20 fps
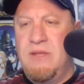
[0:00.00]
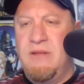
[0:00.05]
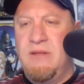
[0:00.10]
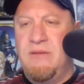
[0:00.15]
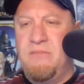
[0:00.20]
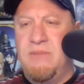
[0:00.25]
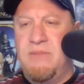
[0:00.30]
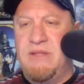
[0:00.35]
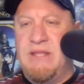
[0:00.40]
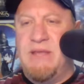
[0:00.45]

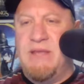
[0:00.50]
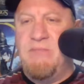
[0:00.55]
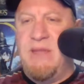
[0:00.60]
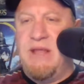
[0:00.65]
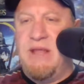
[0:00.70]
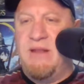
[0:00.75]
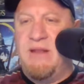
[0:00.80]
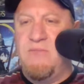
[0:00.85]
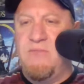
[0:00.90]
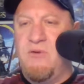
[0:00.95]
but they
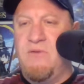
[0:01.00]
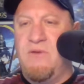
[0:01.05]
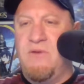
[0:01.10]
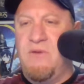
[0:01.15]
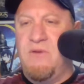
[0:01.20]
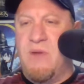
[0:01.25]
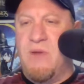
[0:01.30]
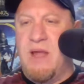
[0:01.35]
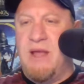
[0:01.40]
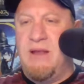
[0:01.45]
made the movie
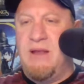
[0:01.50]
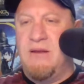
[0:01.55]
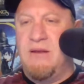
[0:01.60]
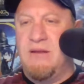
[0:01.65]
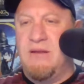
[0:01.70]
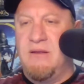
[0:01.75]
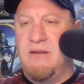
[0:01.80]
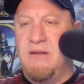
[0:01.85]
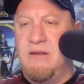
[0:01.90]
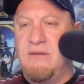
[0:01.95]
right.
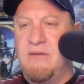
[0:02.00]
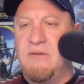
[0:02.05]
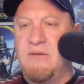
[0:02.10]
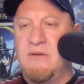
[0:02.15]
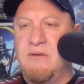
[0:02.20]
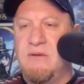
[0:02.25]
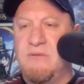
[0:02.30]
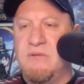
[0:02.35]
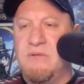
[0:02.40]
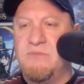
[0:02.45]
I'm
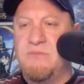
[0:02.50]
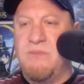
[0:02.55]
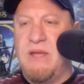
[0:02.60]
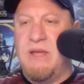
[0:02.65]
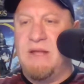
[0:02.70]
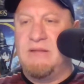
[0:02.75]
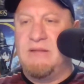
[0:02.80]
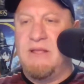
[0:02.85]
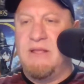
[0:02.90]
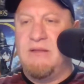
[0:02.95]
trying to
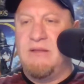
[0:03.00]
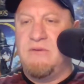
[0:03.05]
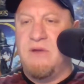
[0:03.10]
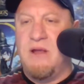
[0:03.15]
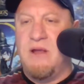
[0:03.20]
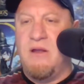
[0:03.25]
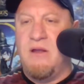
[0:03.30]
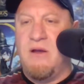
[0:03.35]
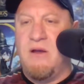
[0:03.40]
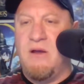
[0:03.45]
respect. They
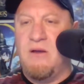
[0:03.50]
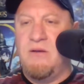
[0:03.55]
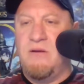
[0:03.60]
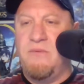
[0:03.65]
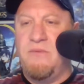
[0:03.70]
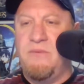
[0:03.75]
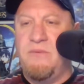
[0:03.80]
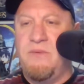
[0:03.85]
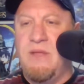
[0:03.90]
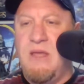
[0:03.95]
tried
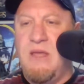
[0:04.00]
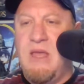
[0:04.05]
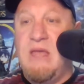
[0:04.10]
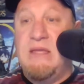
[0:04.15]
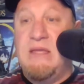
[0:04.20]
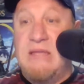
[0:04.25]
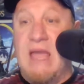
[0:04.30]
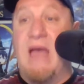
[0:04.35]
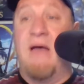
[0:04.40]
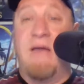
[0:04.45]
hard.
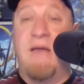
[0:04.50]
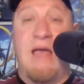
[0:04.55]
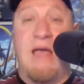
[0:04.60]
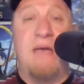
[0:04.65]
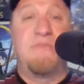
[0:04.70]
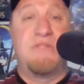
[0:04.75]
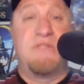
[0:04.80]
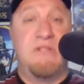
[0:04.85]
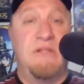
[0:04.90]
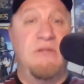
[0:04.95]
Yeah,
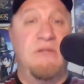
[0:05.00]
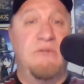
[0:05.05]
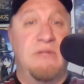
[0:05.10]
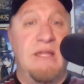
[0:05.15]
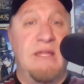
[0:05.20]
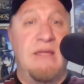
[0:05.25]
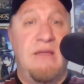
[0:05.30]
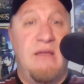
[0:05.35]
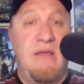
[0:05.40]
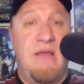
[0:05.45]

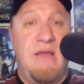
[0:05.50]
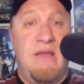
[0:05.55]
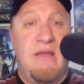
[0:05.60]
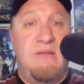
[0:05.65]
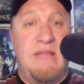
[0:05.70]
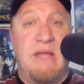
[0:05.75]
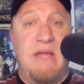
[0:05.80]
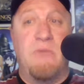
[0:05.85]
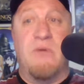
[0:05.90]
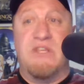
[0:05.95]
absolutely.
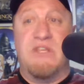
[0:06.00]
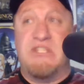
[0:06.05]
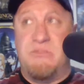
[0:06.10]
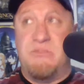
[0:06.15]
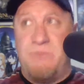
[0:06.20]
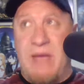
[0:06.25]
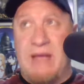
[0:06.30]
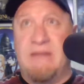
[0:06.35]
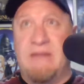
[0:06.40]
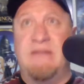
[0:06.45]
They
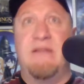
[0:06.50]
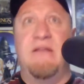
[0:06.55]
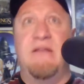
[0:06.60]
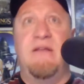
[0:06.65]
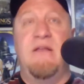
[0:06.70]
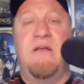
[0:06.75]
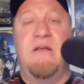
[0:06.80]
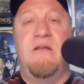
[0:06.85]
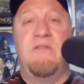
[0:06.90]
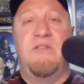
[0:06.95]

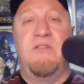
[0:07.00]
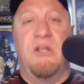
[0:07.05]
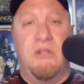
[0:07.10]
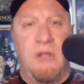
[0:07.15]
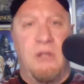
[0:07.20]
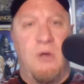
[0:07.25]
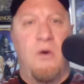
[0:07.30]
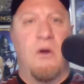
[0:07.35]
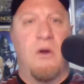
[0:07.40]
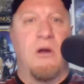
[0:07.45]
respected the
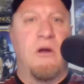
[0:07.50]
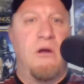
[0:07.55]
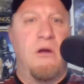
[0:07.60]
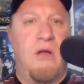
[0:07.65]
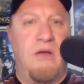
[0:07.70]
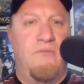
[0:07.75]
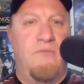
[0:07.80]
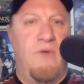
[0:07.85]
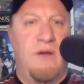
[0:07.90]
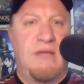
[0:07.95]
lore
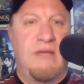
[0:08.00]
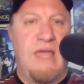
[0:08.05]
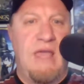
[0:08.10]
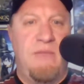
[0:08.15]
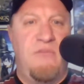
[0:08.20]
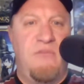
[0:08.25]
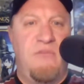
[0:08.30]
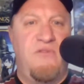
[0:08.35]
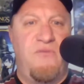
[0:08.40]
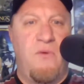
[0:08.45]
of what
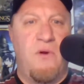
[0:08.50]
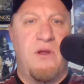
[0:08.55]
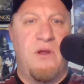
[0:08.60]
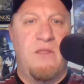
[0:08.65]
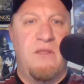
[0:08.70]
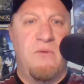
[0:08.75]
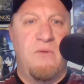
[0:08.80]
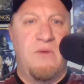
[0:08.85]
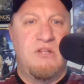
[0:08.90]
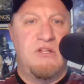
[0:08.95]
came before in
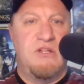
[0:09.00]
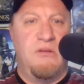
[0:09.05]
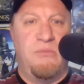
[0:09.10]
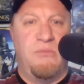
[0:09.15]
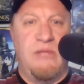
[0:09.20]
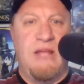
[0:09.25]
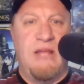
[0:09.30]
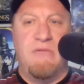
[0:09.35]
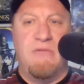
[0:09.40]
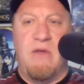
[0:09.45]
the original
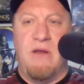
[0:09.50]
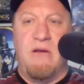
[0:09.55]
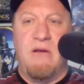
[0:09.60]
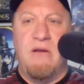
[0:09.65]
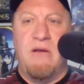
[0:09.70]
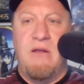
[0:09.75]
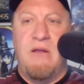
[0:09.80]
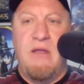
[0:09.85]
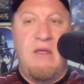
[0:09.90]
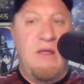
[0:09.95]
Blade Runner.
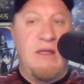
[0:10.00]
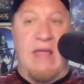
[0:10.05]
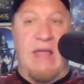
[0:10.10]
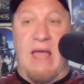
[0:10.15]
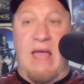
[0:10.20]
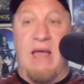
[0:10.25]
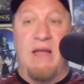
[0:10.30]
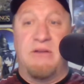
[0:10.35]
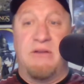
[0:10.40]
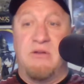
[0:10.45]

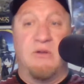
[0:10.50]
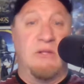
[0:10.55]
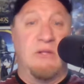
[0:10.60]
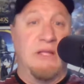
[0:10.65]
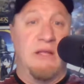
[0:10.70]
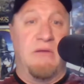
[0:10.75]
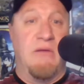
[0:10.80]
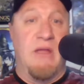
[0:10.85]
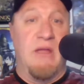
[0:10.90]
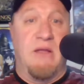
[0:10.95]
Yeah, I
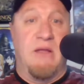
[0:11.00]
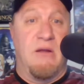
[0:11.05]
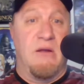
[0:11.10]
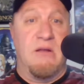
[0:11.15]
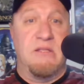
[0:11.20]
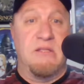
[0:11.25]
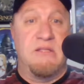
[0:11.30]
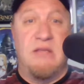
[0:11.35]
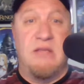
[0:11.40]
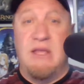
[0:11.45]
totally agree,
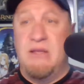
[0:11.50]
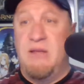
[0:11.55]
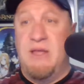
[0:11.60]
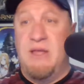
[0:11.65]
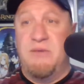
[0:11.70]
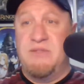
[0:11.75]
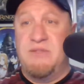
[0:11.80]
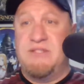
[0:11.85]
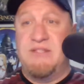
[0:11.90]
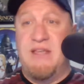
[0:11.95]
Curtis.
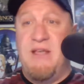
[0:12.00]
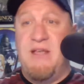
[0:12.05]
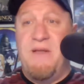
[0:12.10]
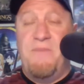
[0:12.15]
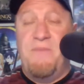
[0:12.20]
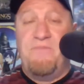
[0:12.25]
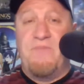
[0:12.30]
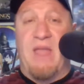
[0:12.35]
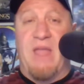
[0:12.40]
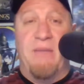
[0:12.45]
It was,
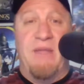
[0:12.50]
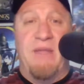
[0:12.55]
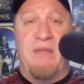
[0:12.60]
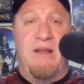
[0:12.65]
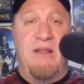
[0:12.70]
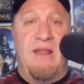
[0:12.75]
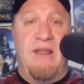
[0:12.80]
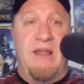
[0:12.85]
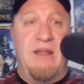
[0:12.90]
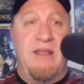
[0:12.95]
I
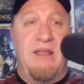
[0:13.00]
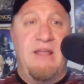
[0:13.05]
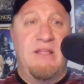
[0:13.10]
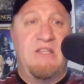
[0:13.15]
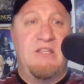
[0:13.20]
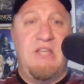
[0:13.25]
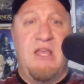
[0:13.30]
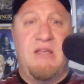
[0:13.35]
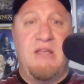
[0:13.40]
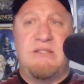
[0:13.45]
mean, and
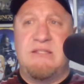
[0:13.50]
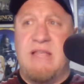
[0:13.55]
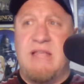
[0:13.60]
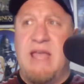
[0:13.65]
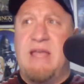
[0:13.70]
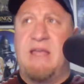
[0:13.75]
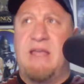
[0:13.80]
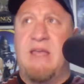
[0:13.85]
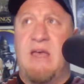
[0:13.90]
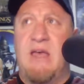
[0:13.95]
it's like